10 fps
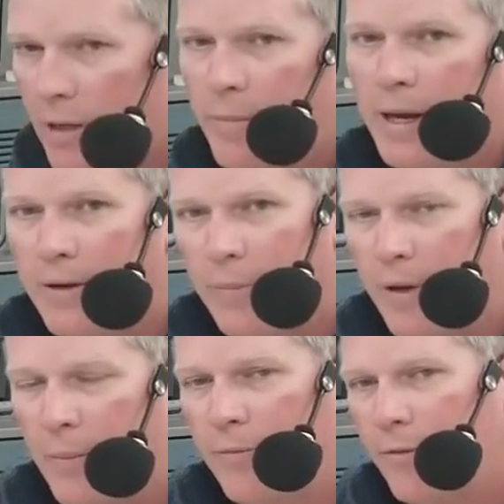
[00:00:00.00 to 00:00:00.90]
binary
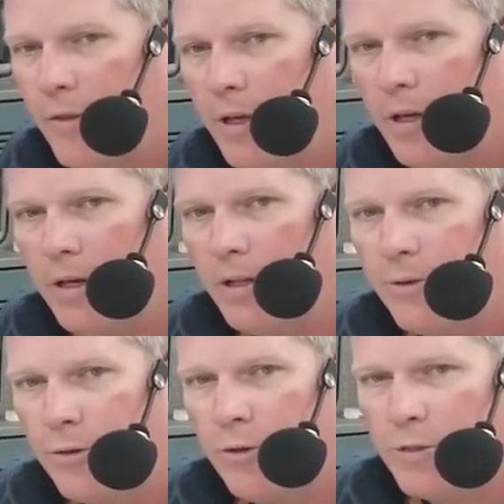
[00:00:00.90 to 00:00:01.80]
pump for the
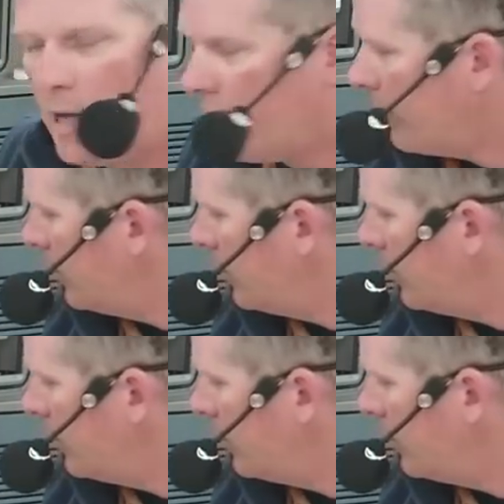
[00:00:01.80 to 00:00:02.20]
liquid chromatography